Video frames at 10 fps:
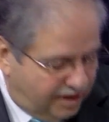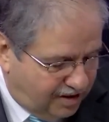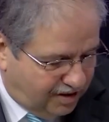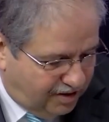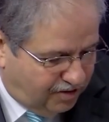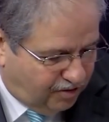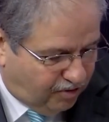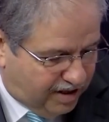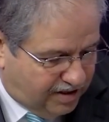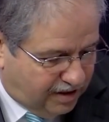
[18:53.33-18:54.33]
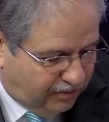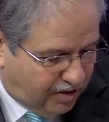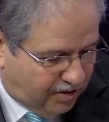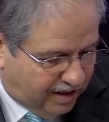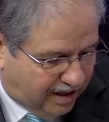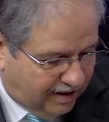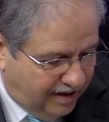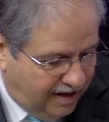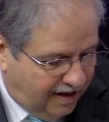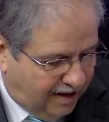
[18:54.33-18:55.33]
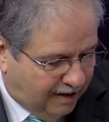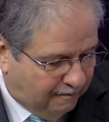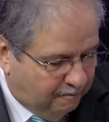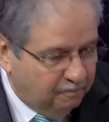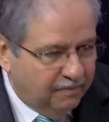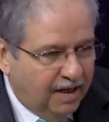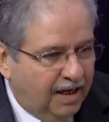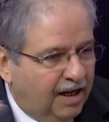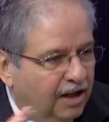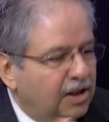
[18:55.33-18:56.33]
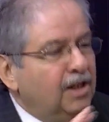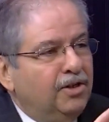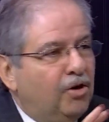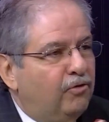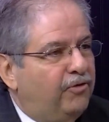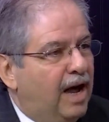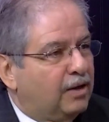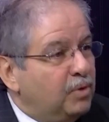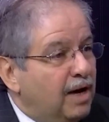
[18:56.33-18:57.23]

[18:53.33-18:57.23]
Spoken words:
It's great stuff going on. A little known fact, we have a